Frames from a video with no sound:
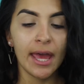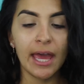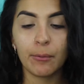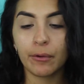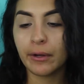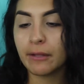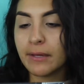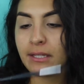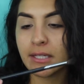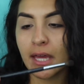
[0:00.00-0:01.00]
And we're going to
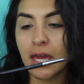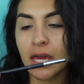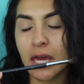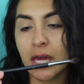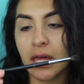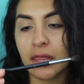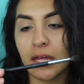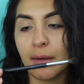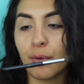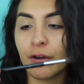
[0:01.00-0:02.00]
be taking
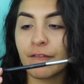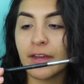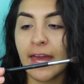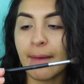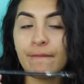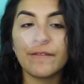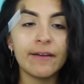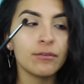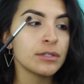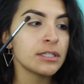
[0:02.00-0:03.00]
the Morphe
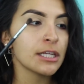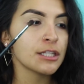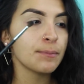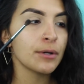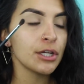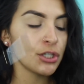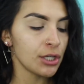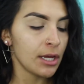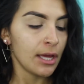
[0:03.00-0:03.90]
M506 brush.